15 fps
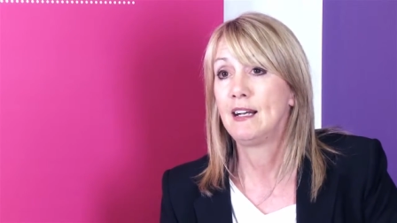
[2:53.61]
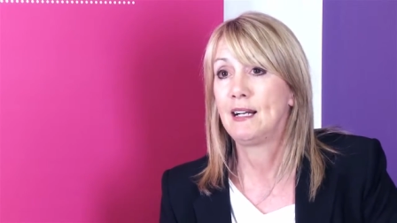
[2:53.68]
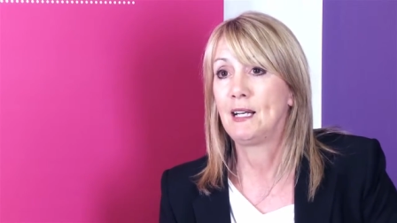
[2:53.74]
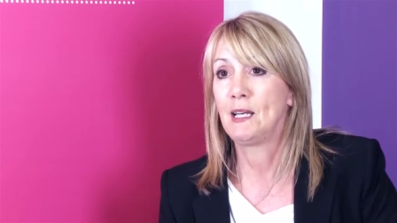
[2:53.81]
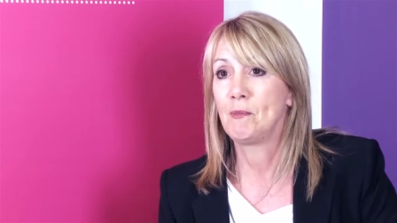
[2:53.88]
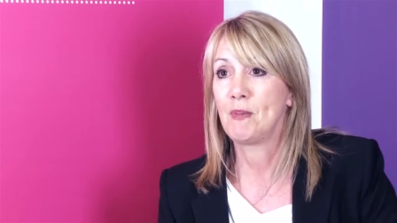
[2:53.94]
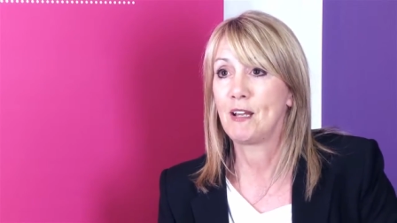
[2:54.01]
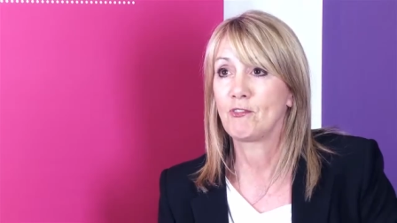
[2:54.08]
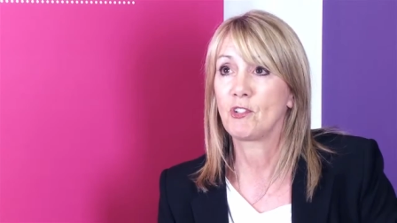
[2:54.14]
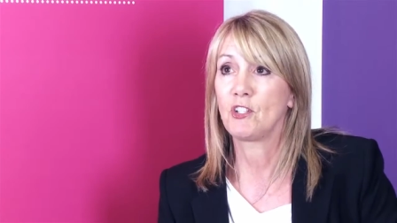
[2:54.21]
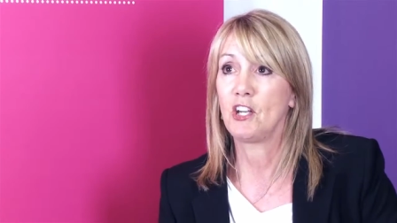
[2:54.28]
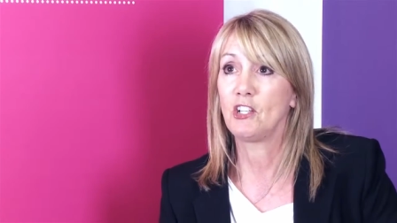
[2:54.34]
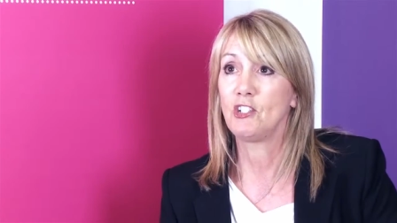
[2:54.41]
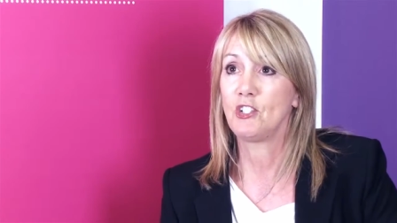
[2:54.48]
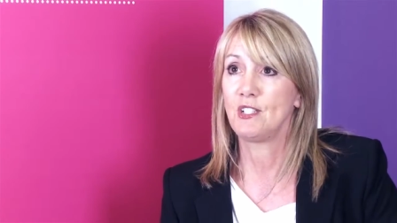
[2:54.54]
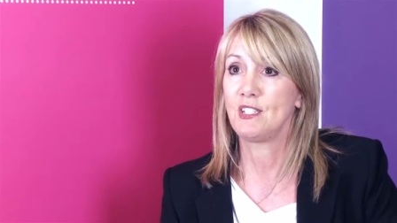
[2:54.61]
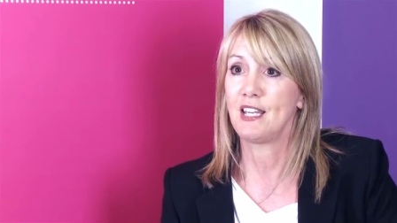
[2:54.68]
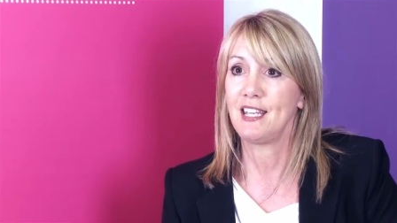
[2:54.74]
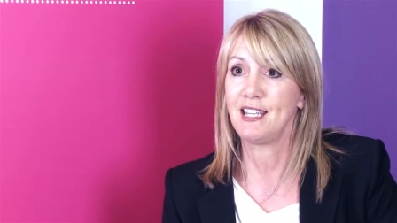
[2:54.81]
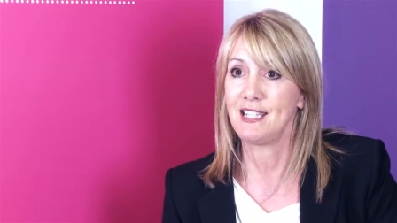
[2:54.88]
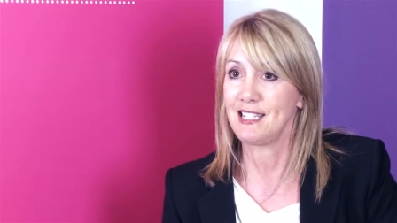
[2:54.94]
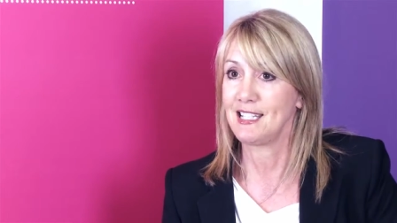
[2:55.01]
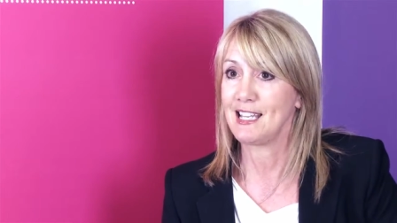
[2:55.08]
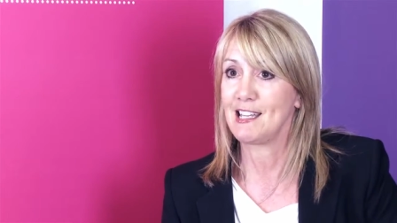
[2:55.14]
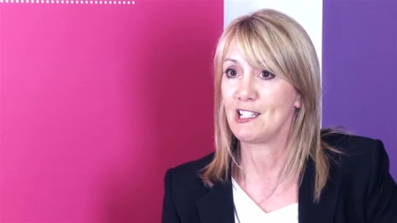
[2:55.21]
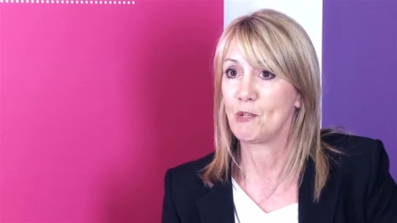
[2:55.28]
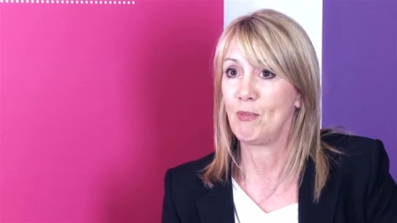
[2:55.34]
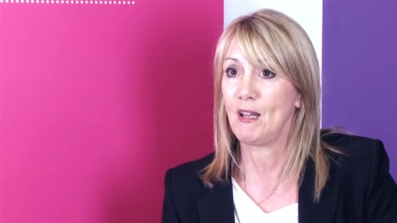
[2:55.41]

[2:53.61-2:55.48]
Um, I've got 100 days to get to